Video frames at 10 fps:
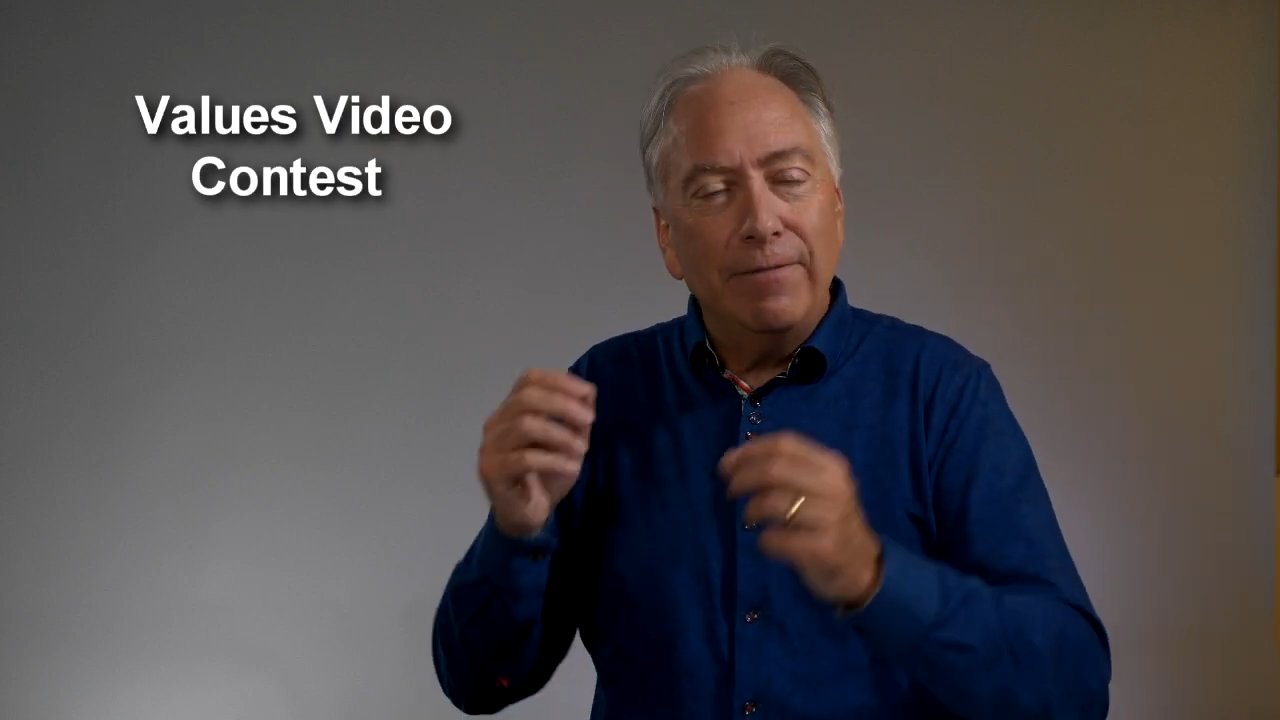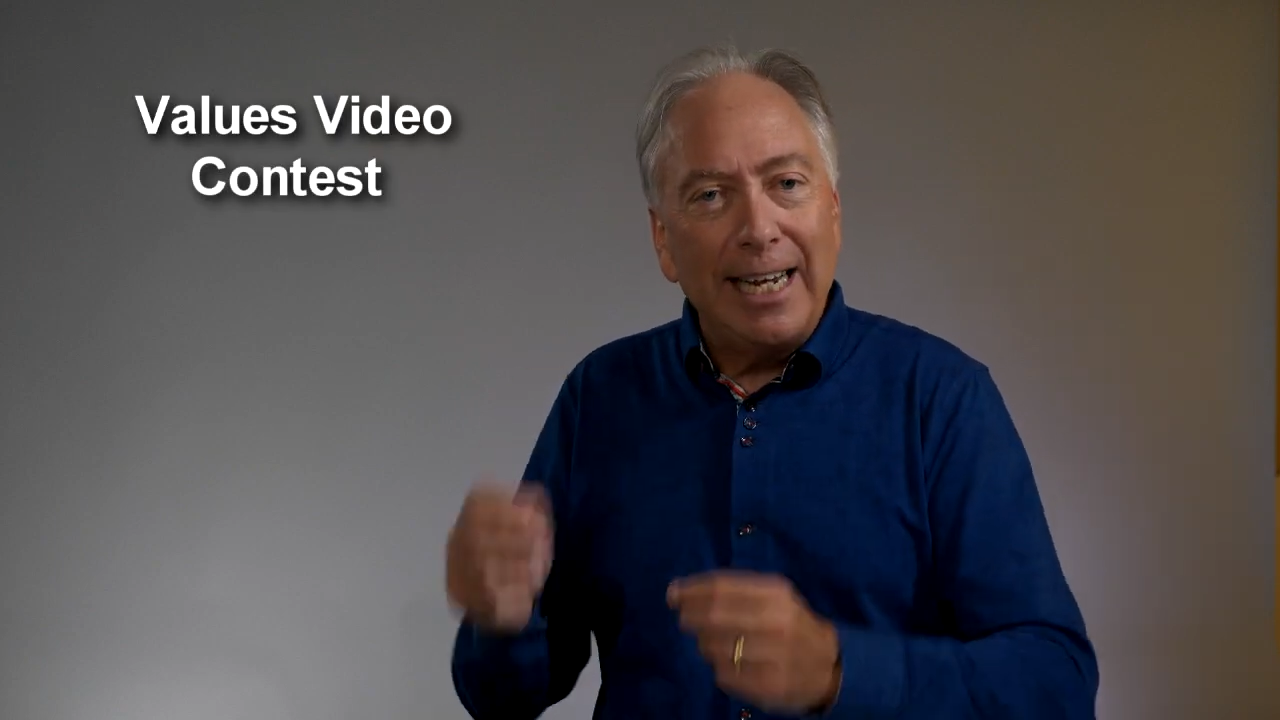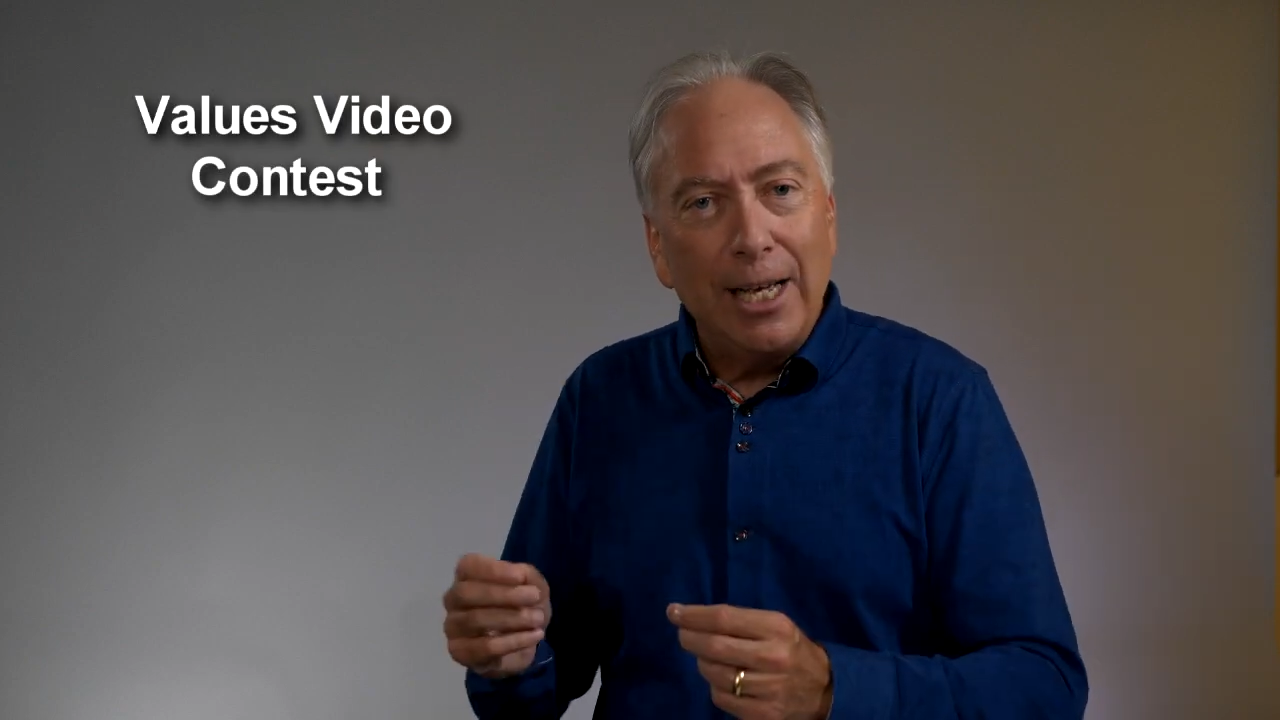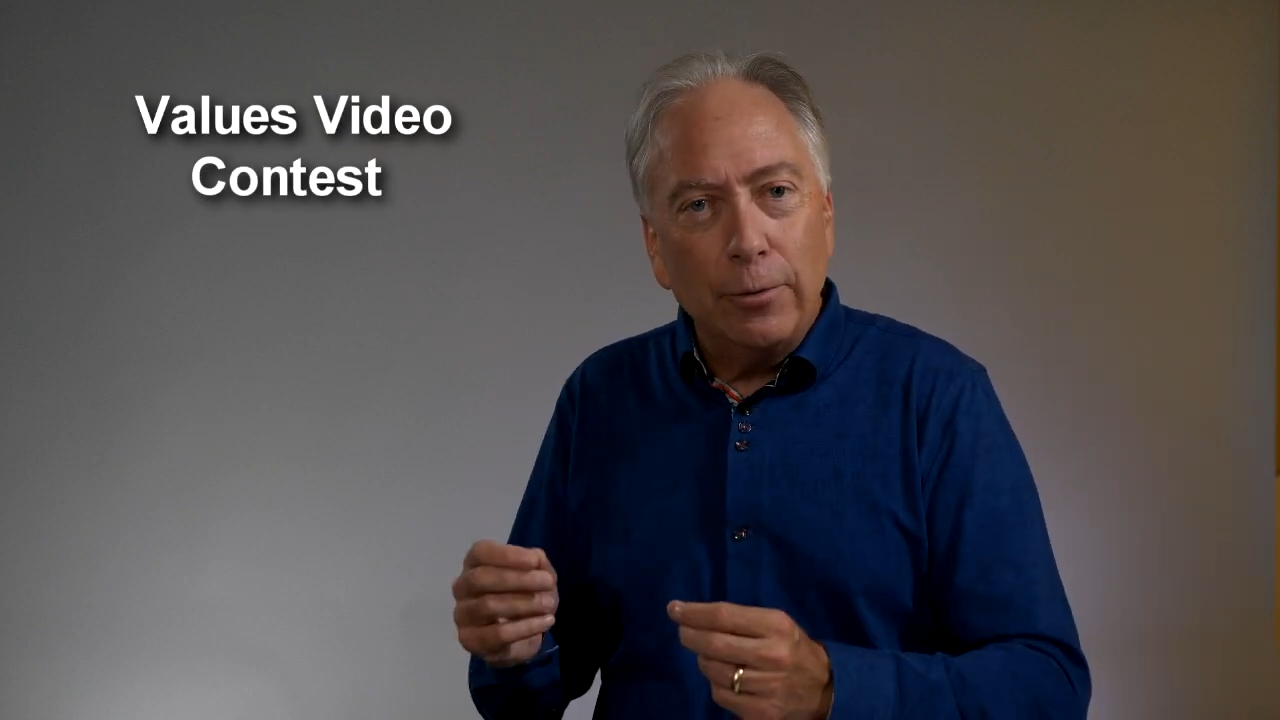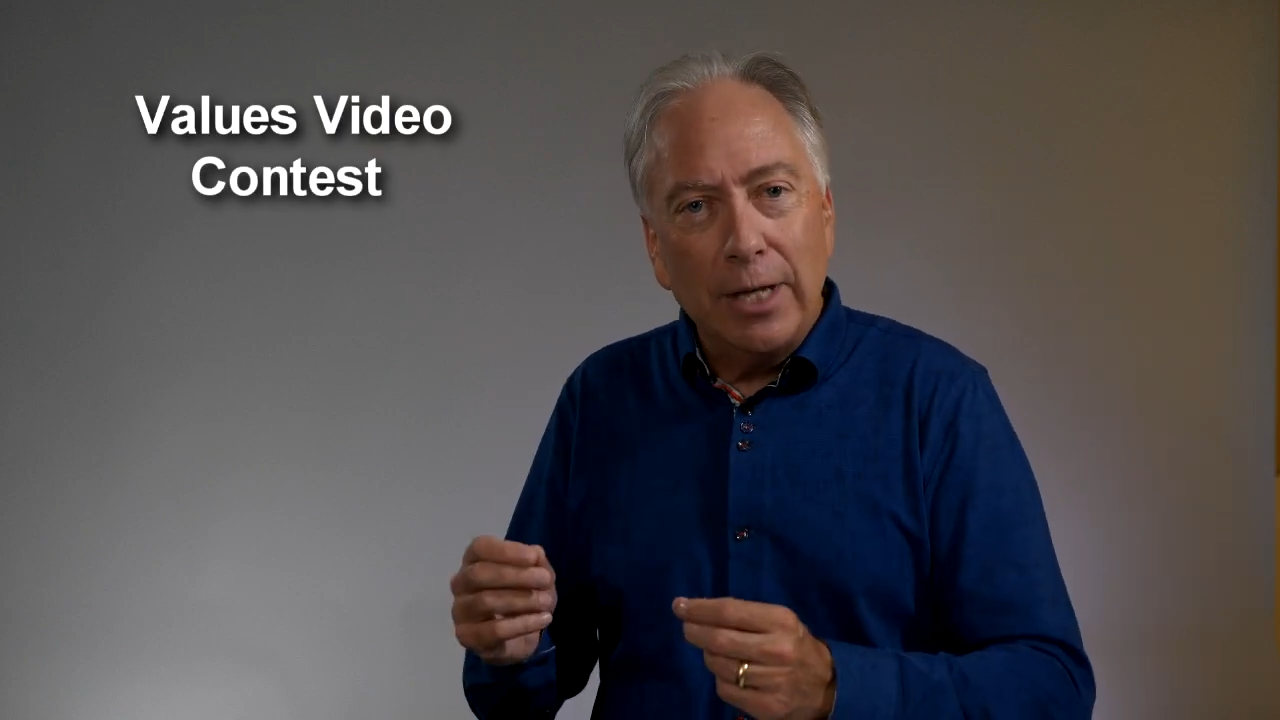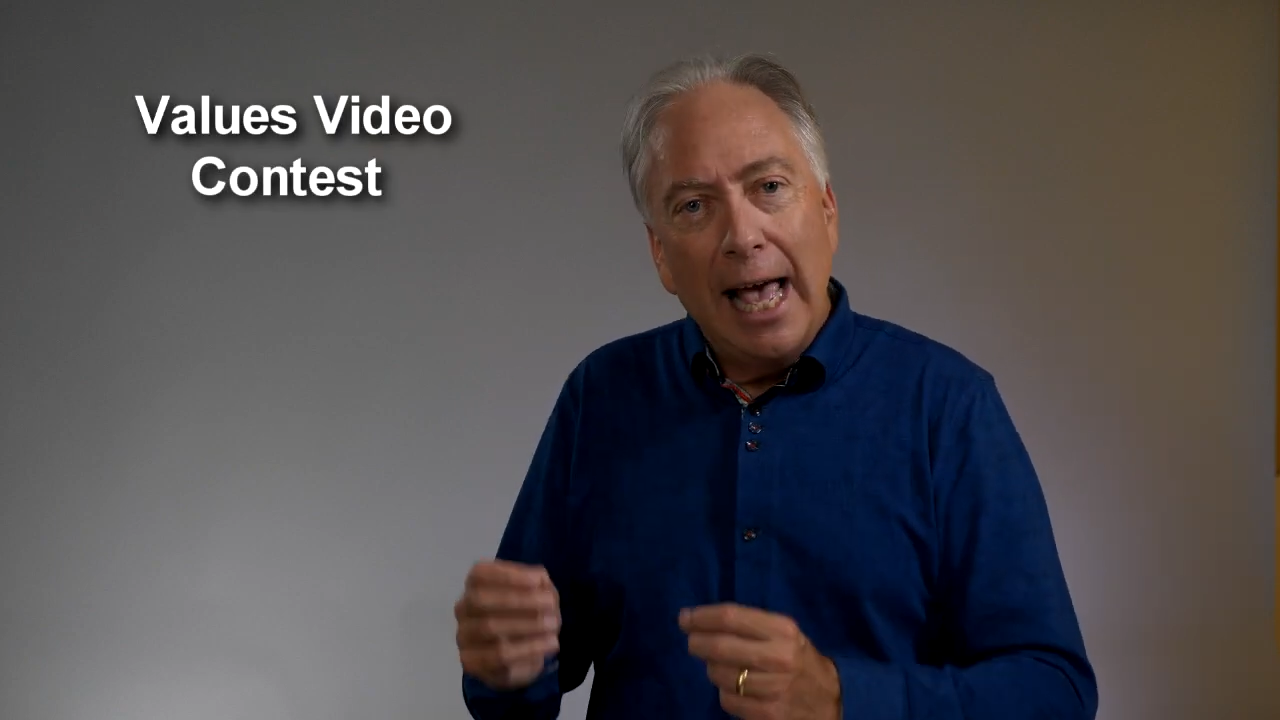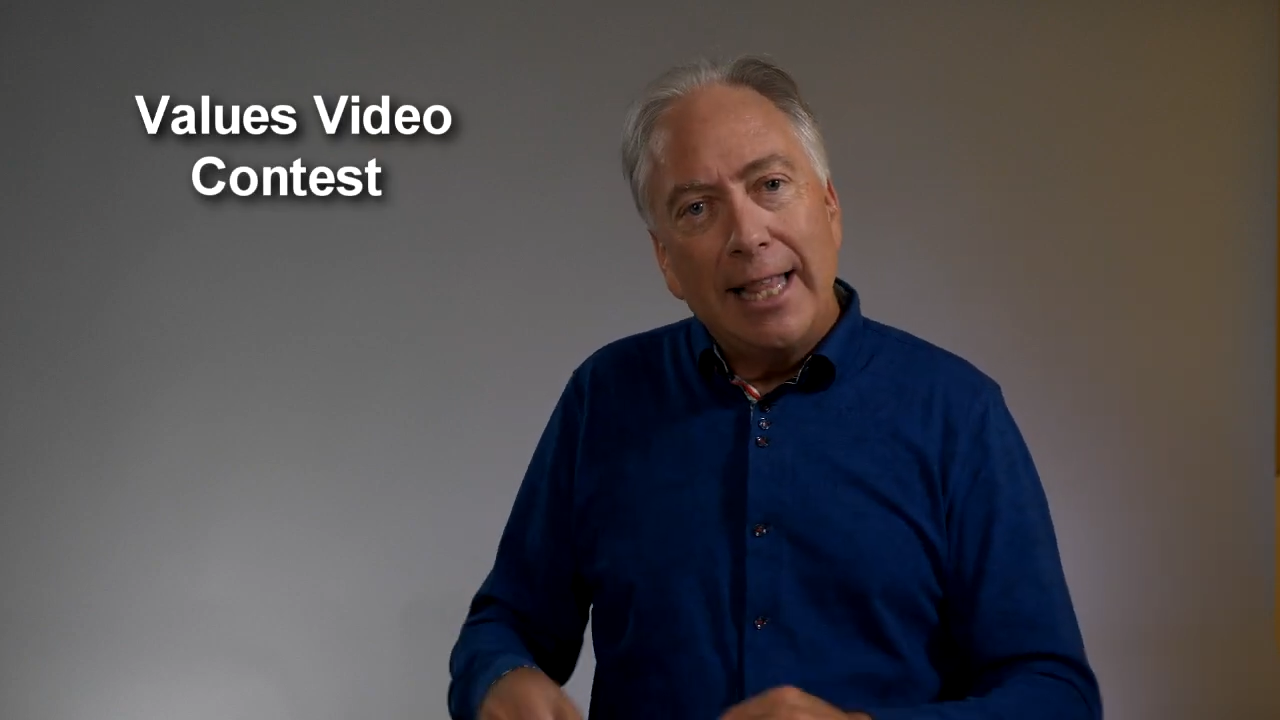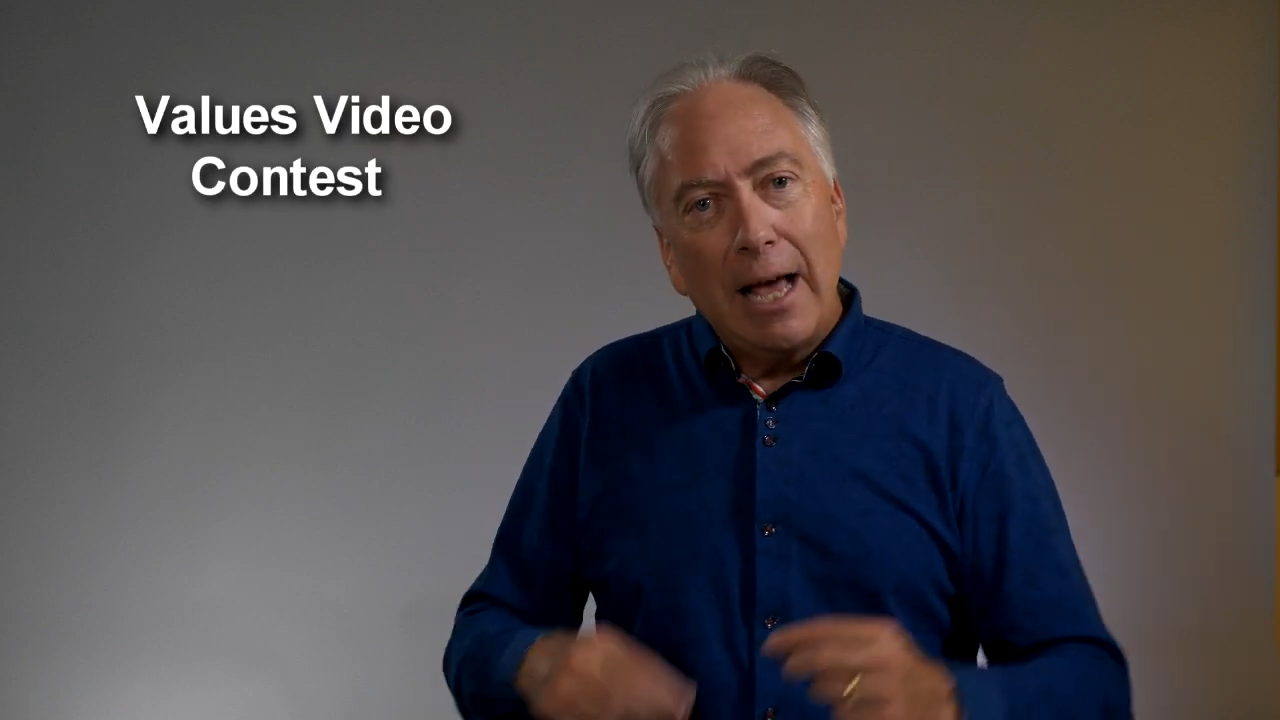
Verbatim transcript: videos